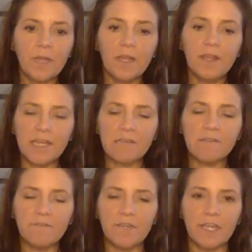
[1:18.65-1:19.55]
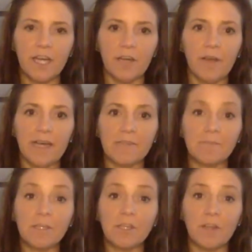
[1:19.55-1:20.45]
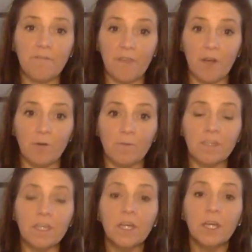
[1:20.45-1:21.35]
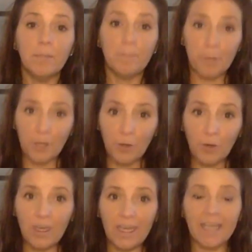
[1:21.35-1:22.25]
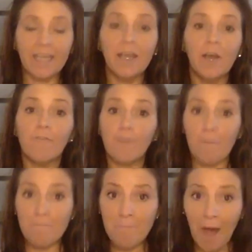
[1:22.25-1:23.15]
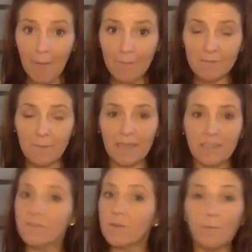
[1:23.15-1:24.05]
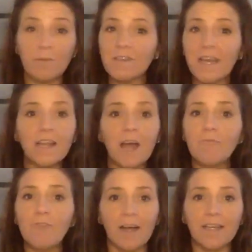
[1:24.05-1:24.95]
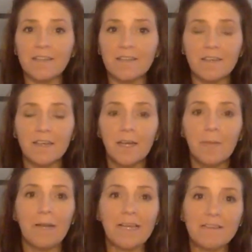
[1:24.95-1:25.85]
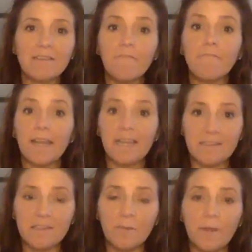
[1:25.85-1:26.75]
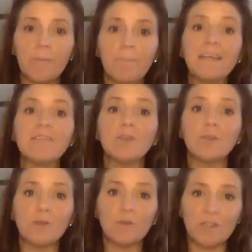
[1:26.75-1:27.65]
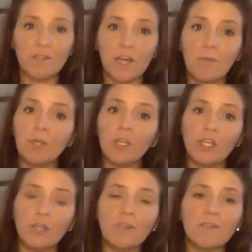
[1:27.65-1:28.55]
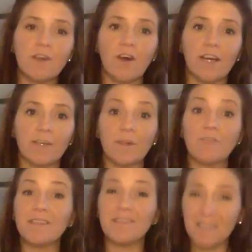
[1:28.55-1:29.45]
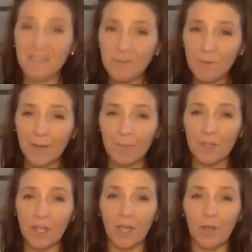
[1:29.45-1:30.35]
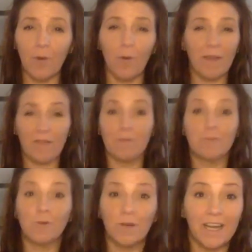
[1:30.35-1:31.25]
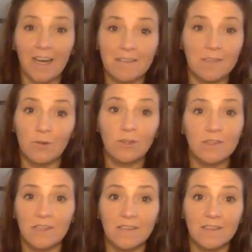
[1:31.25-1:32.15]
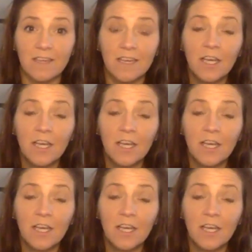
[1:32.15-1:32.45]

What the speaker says: this video has been filmed purely from my perspective. So I'm not saying that I'm right. Please feel into it. Please use your discernment. You decide whether it sits right with you or whether I'm talking utter nonsense,